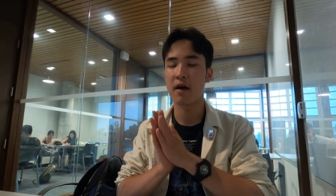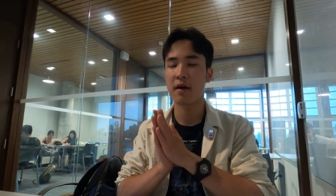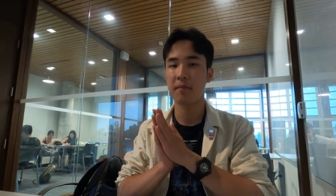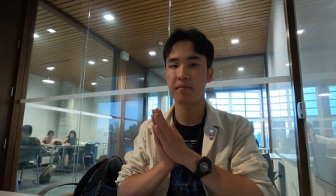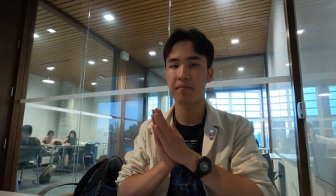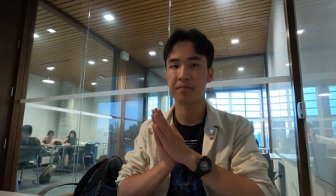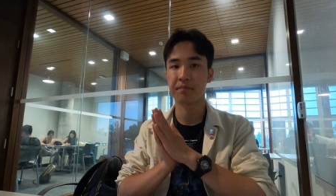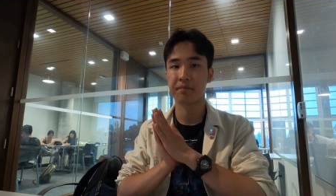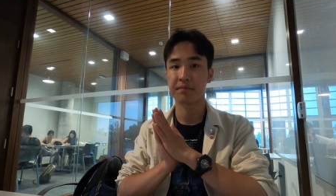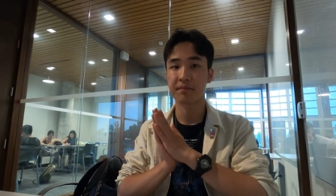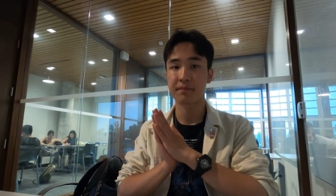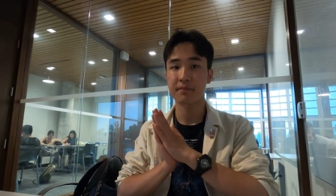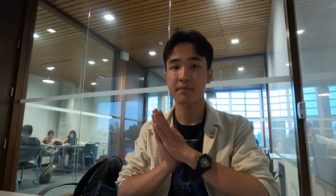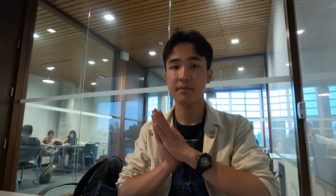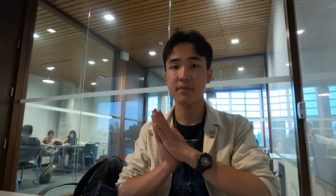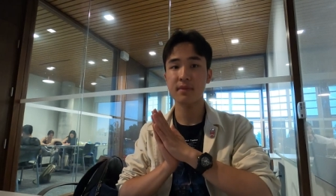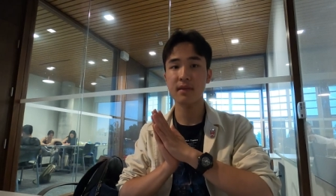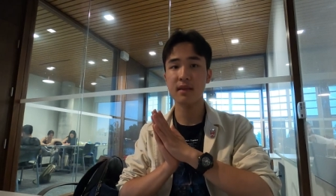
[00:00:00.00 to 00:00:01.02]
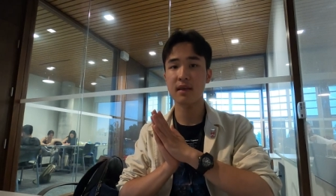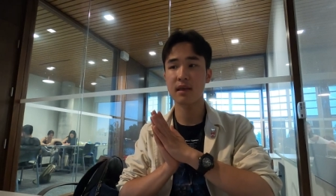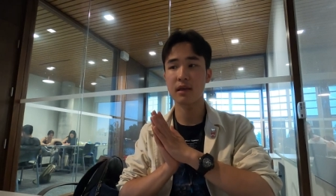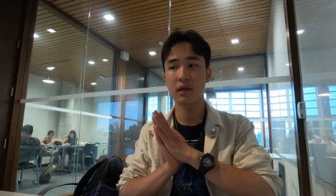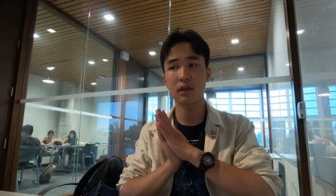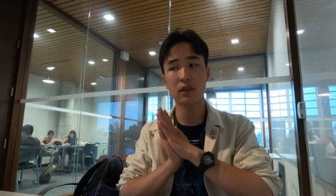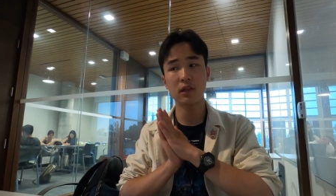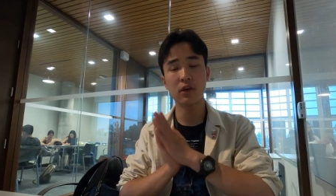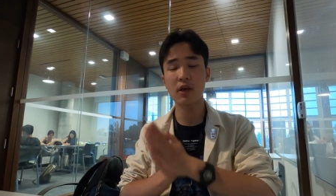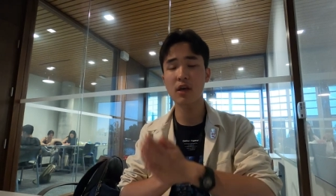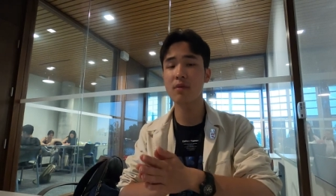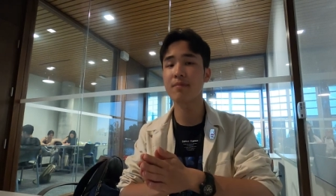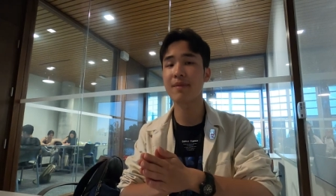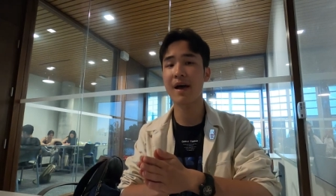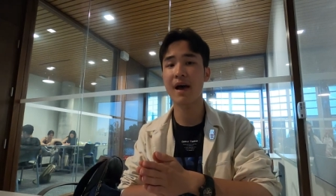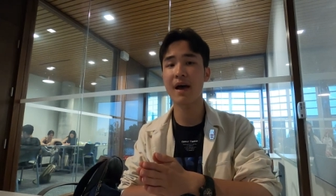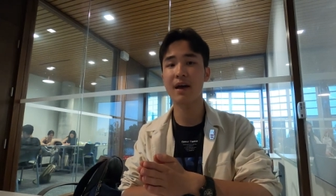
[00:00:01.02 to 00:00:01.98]
Um,
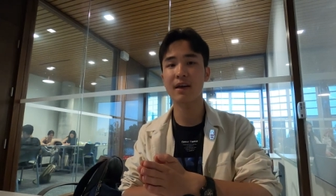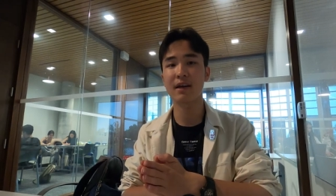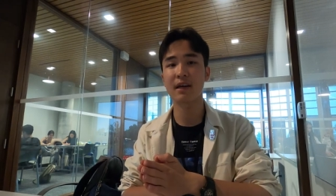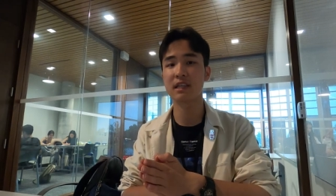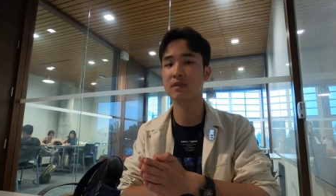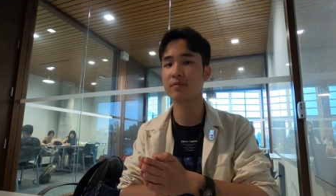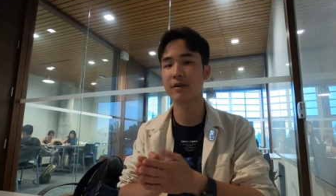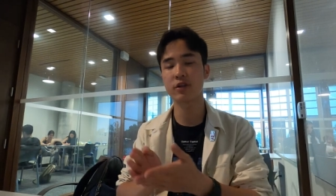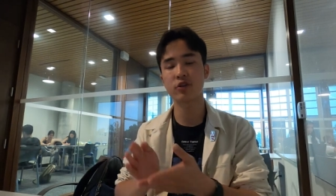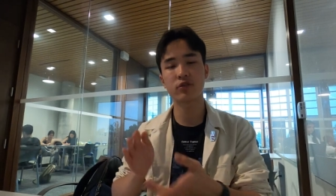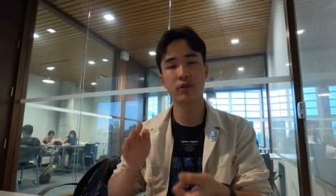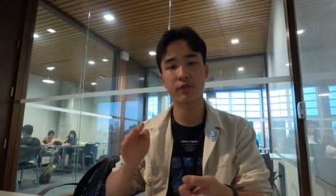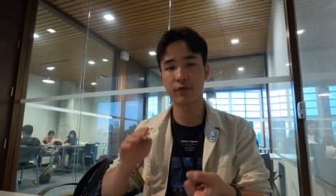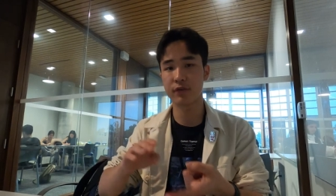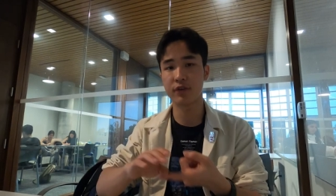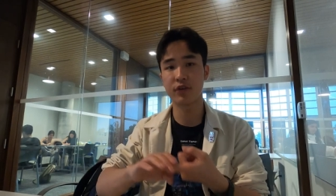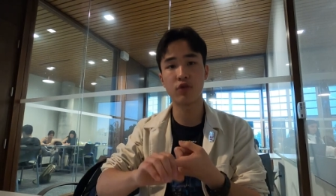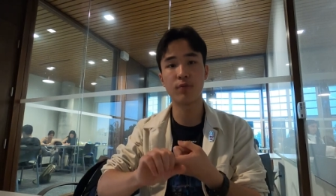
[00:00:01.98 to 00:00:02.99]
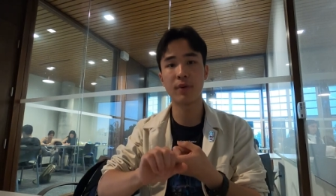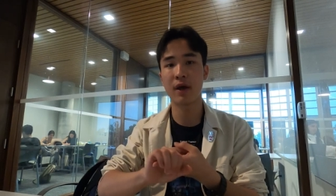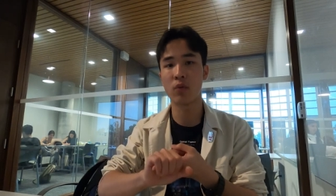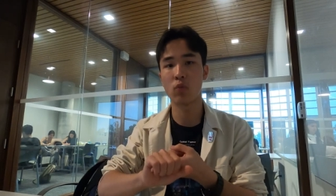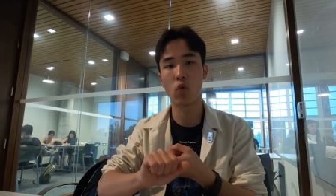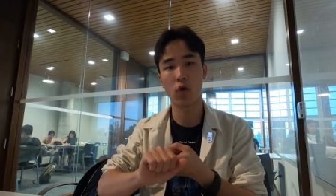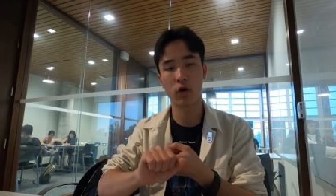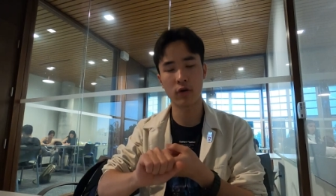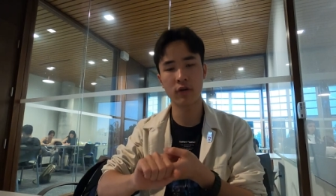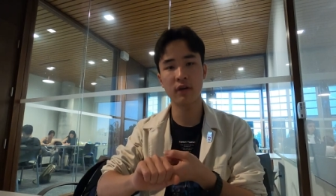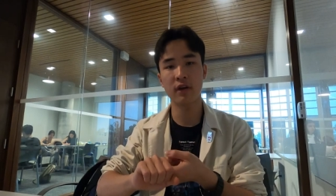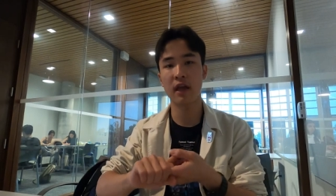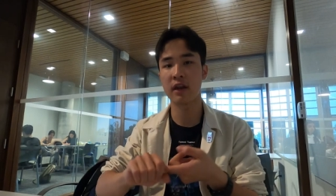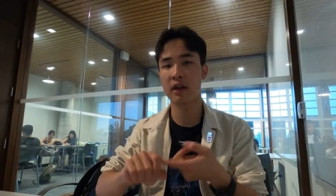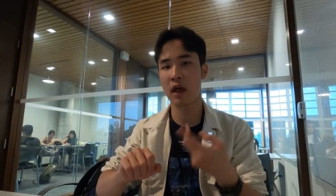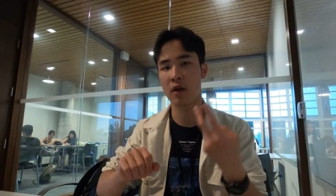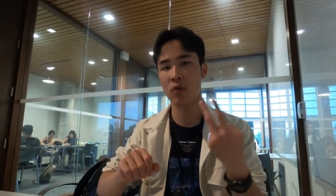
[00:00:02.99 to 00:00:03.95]
looking back, especially for UPenn
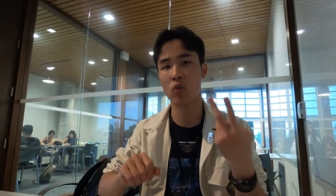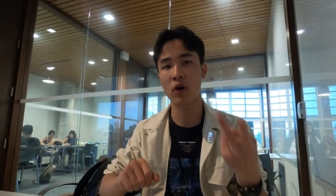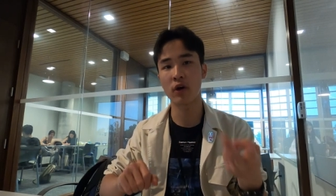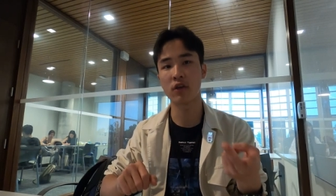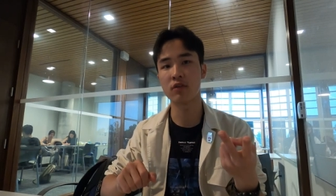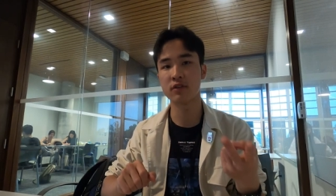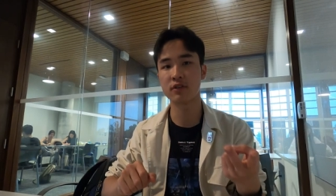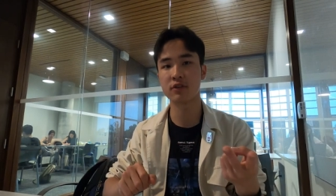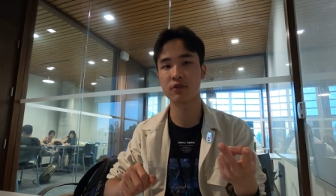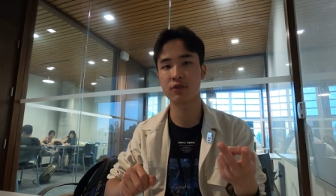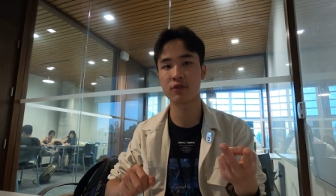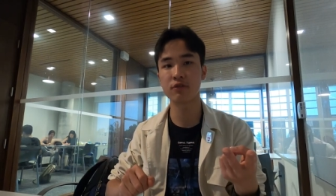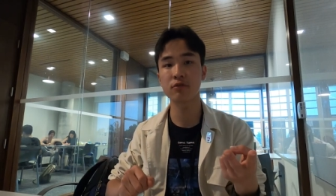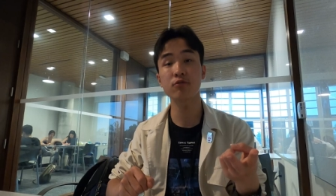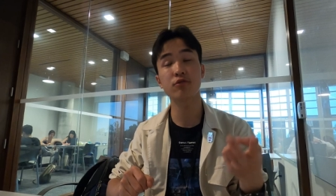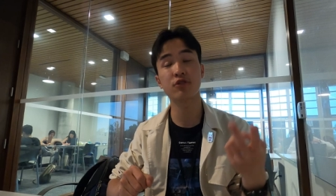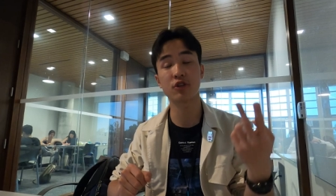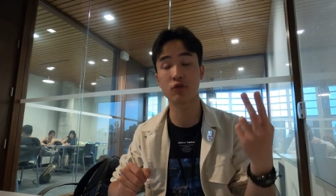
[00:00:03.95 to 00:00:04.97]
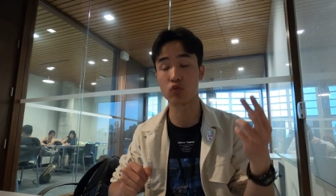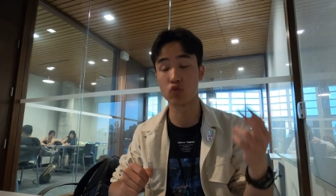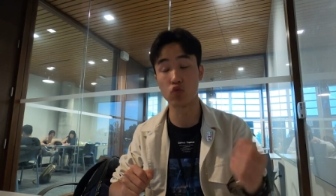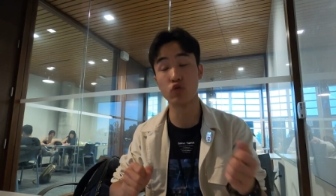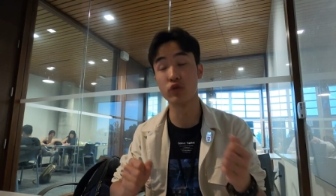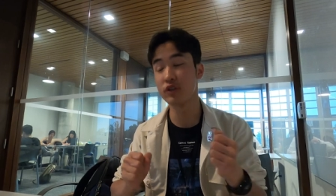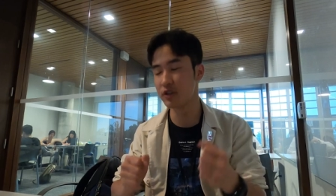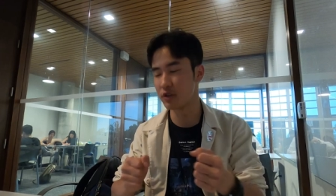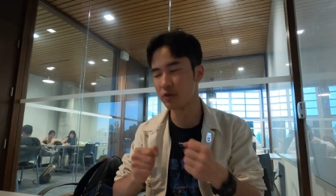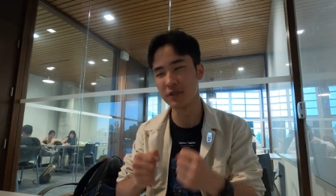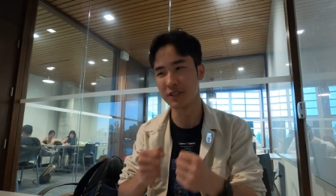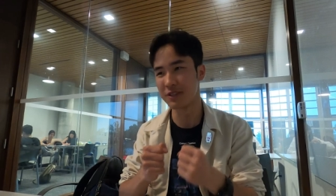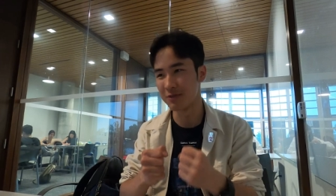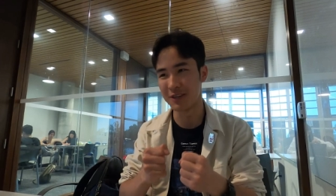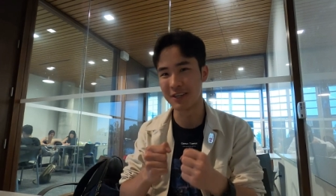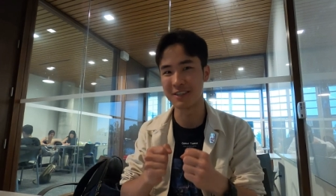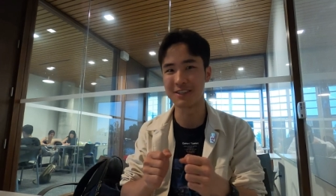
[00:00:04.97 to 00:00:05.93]
Wharton and NYU Stern, which I really,
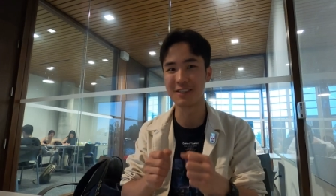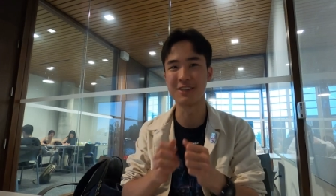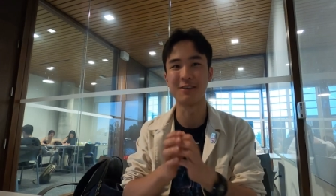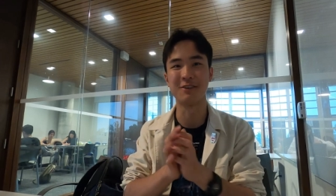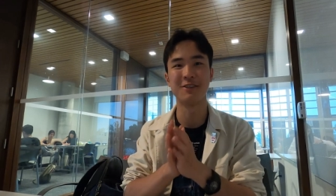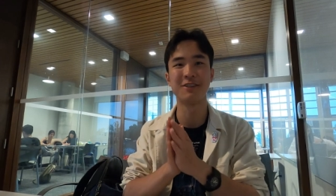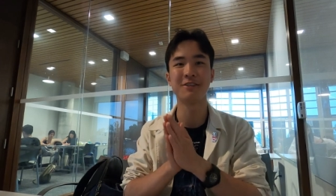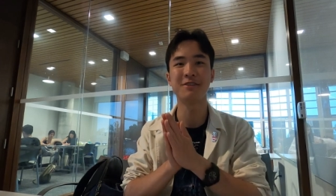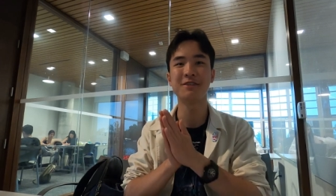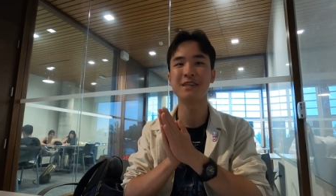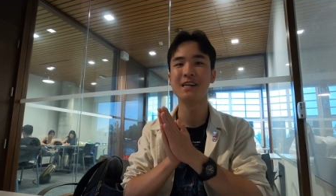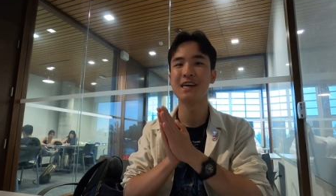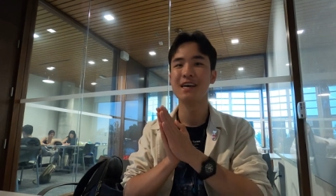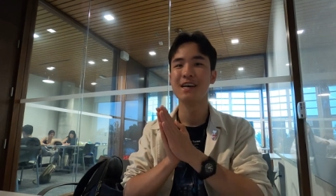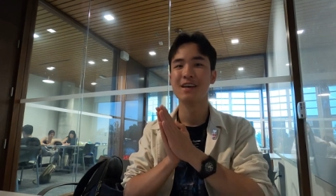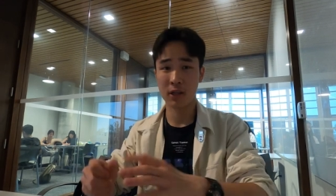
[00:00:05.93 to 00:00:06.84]
really wanted to go to,